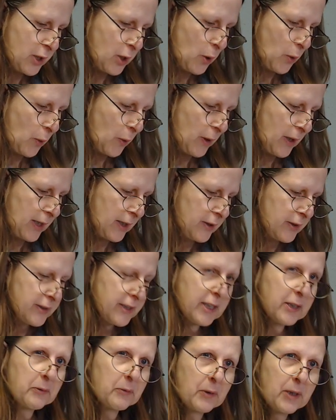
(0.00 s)
coiled
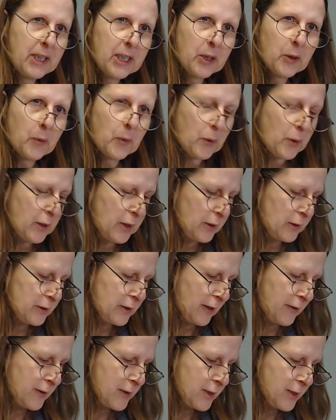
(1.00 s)
and recoiled
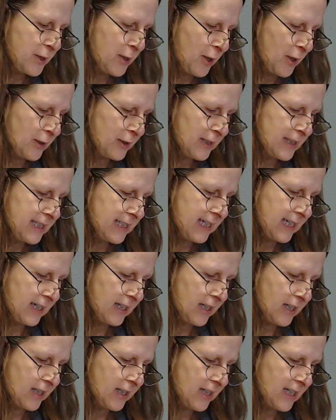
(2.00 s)
on the starless
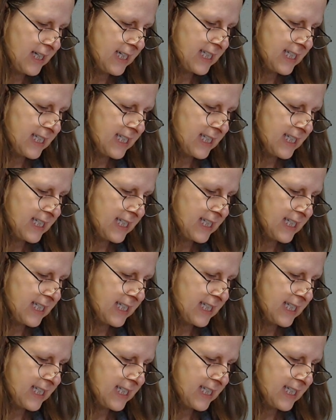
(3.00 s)
air,